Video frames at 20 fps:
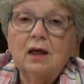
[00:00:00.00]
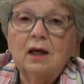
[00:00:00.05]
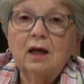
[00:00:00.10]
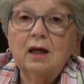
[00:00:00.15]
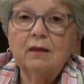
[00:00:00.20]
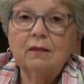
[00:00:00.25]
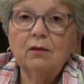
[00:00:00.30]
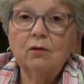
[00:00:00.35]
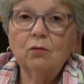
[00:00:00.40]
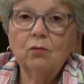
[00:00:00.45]

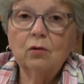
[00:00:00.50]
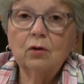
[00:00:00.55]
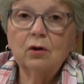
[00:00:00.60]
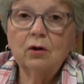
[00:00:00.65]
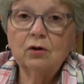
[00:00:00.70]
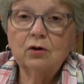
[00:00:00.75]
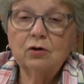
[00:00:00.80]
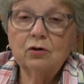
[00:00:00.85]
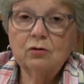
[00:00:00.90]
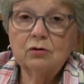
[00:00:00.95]
and the
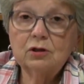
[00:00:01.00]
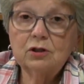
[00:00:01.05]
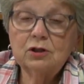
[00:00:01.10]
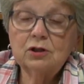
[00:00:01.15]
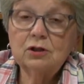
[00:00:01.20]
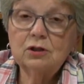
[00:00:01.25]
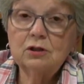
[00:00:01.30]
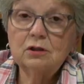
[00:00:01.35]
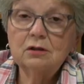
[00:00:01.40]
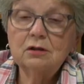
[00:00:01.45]
word
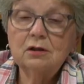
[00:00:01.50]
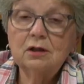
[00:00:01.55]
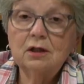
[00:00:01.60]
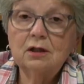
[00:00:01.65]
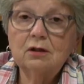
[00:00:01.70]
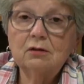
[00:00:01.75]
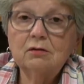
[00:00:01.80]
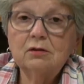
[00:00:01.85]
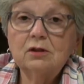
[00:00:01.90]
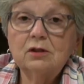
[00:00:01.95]
Christian
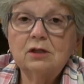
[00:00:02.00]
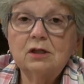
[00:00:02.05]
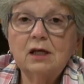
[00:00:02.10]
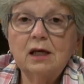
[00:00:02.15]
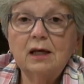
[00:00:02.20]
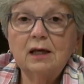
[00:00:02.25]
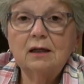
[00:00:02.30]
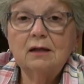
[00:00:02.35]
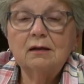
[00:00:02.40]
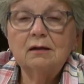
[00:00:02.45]
and
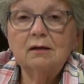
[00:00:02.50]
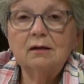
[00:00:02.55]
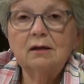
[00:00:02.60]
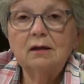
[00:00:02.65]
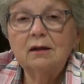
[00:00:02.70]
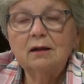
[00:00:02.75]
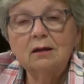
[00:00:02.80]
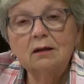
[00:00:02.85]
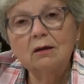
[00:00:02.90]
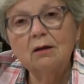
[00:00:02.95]

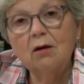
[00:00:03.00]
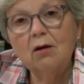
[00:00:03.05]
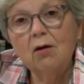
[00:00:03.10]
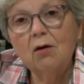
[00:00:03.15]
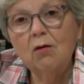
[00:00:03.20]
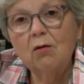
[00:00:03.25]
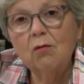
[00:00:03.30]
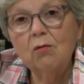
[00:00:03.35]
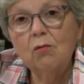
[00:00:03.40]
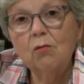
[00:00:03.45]
Christianity in the
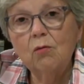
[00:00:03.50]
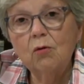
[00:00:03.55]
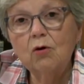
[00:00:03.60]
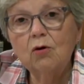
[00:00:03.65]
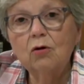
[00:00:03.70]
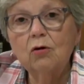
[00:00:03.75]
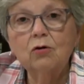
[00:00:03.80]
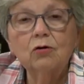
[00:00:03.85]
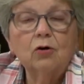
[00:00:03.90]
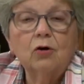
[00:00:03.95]
whole
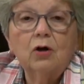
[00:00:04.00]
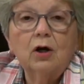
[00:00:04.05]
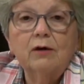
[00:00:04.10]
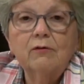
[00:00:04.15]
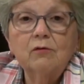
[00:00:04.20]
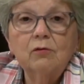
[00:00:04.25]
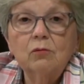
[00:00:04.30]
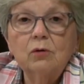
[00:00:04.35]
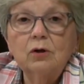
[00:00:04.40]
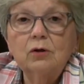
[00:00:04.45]
world, or
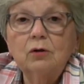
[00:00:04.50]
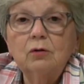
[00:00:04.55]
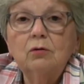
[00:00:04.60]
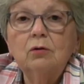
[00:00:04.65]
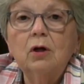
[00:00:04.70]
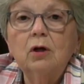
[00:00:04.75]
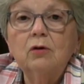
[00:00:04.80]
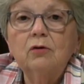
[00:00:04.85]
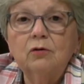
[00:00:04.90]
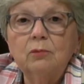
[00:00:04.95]
everyone who
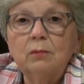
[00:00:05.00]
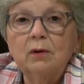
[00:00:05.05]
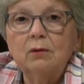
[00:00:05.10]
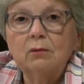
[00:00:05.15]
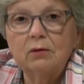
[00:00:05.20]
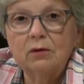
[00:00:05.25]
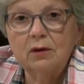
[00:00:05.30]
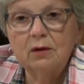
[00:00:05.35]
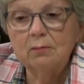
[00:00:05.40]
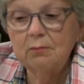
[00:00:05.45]
knows me
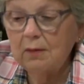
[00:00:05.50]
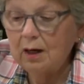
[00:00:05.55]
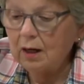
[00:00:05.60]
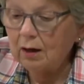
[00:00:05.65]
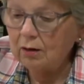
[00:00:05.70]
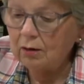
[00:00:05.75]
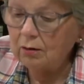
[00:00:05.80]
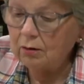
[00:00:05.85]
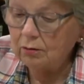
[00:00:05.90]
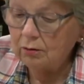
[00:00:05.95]
within
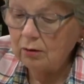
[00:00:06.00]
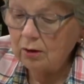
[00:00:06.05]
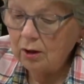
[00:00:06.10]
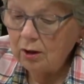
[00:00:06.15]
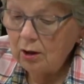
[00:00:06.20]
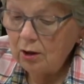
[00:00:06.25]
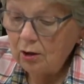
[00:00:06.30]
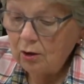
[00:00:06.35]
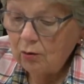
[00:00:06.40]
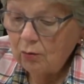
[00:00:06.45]
my own
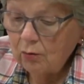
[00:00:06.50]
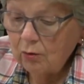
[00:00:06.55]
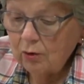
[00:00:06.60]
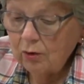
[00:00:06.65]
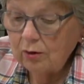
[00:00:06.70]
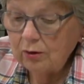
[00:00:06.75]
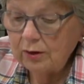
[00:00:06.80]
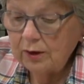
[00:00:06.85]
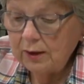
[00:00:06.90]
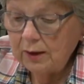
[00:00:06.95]

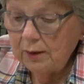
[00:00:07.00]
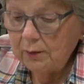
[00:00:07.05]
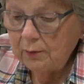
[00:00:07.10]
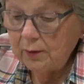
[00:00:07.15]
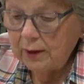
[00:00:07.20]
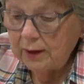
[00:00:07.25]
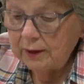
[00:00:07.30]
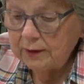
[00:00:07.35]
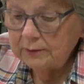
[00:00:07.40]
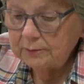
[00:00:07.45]
world
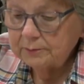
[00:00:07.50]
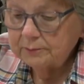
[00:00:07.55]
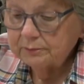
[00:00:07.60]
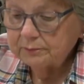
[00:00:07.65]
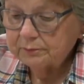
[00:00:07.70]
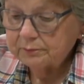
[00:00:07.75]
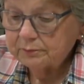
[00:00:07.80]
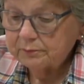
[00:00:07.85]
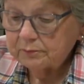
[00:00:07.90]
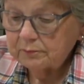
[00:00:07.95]
anyway.
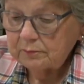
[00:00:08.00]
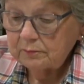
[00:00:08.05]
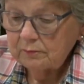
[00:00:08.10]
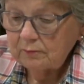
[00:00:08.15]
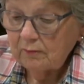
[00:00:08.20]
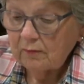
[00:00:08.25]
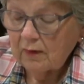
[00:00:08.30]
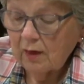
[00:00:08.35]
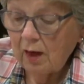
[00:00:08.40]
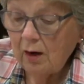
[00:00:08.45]

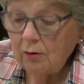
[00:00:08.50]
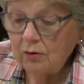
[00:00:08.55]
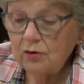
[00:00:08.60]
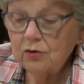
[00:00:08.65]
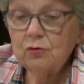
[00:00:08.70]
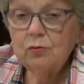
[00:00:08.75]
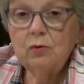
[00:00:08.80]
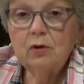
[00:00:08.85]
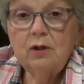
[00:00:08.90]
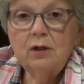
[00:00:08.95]
I
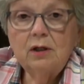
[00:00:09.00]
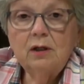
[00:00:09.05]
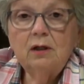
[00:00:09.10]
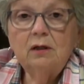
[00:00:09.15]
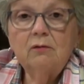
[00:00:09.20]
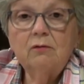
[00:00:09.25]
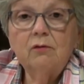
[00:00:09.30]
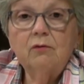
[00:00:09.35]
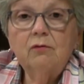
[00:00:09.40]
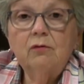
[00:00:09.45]
just wanted to
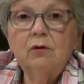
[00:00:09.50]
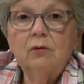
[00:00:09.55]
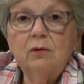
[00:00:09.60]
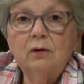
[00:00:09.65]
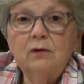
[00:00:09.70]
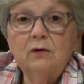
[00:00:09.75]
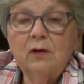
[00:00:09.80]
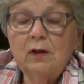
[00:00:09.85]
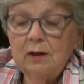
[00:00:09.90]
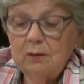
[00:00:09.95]
give a few
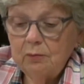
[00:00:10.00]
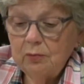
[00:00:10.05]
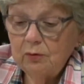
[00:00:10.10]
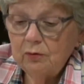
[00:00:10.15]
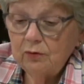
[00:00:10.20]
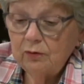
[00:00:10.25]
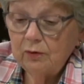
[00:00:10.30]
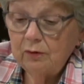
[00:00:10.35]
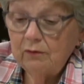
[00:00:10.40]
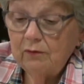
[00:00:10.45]

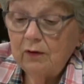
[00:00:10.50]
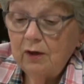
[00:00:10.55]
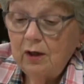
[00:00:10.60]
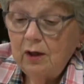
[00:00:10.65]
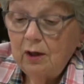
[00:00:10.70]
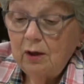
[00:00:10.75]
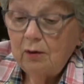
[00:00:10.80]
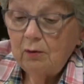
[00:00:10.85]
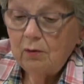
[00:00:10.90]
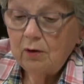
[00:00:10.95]
examples of
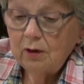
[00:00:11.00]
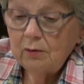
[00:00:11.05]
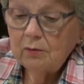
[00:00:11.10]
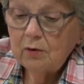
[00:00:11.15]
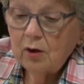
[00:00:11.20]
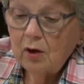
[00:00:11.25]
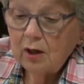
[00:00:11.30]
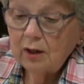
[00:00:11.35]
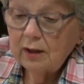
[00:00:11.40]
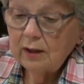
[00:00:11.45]
what I'm
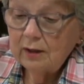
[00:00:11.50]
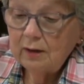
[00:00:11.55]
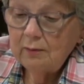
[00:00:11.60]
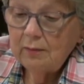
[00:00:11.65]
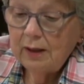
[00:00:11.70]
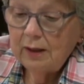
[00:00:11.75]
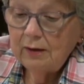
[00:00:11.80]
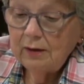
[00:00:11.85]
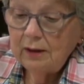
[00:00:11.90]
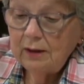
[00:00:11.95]
talking
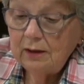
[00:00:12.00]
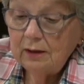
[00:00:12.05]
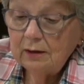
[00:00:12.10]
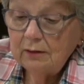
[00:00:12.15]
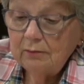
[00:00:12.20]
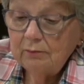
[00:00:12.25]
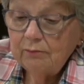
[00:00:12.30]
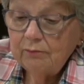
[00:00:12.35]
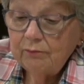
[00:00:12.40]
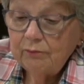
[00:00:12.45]
about here.